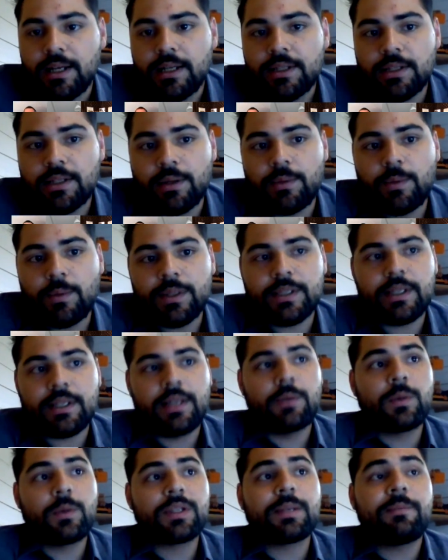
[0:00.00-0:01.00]
So it
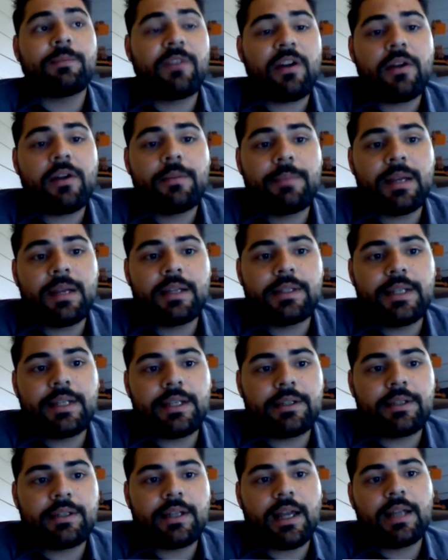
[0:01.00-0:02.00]
was a very big
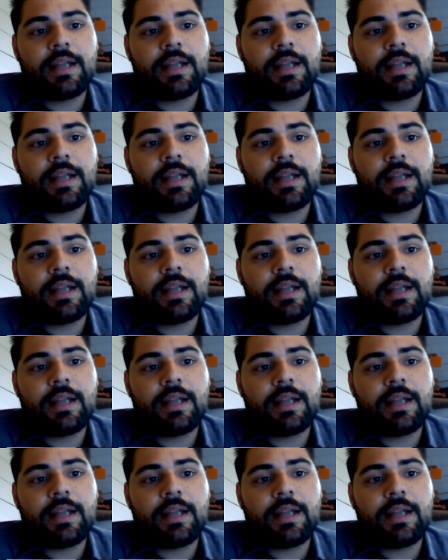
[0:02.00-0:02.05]
deal,